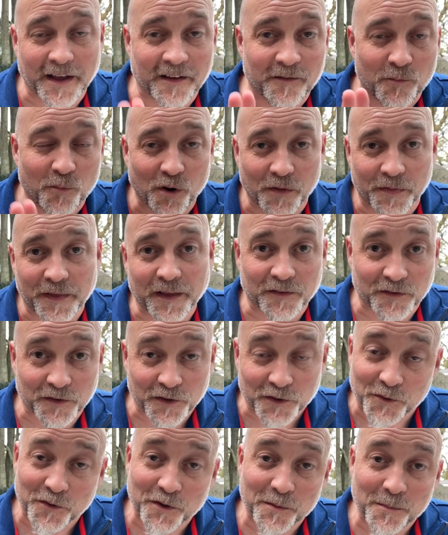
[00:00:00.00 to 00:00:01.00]
I have more things to
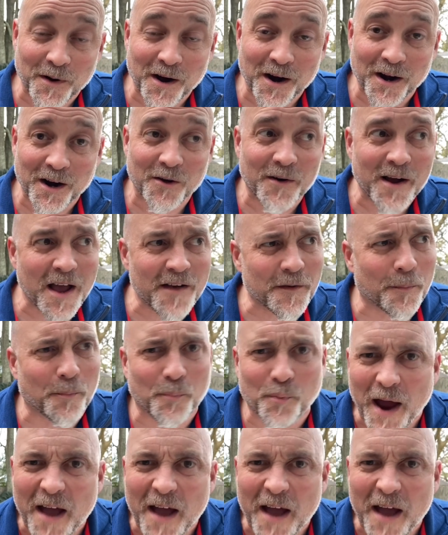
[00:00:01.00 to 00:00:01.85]
do tomorrow. I have a,